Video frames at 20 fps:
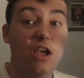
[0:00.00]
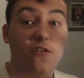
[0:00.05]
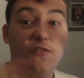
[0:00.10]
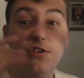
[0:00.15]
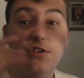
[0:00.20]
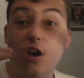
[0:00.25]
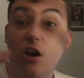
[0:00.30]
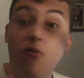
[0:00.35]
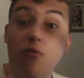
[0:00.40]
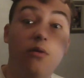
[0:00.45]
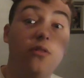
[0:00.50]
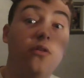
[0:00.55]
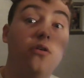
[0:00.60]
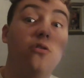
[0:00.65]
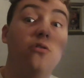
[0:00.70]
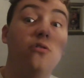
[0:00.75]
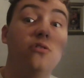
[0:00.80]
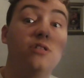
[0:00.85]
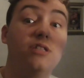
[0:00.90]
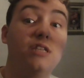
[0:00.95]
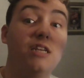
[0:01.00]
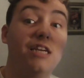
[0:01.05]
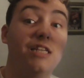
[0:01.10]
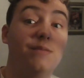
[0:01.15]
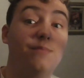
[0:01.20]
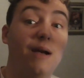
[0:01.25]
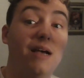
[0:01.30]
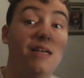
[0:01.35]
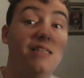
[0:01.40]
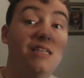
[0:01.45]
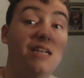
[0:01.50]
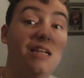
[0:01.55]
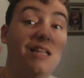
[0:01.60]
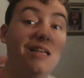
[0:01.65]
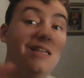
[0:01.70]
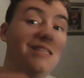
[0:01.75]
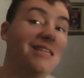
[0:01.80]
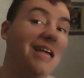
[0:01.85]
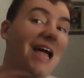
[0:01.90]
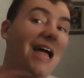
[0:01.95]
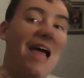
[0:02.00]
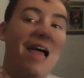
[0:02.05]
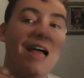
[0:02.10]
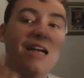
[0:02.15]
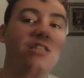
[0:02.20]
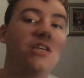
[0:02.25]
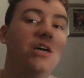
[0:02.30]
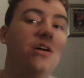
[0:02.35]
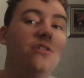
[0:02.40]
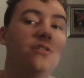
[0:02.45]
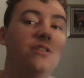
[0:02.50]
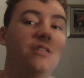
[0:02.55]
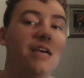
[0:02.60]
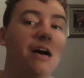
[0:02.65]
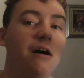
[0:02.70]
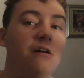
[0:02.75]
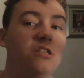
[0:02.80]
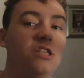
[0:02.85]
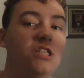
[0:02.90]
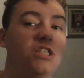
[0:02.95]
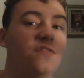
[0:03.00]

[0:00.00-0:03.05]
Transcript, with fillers: If you don't know what The Haunting is, basically it's like Hex at Alton Towers,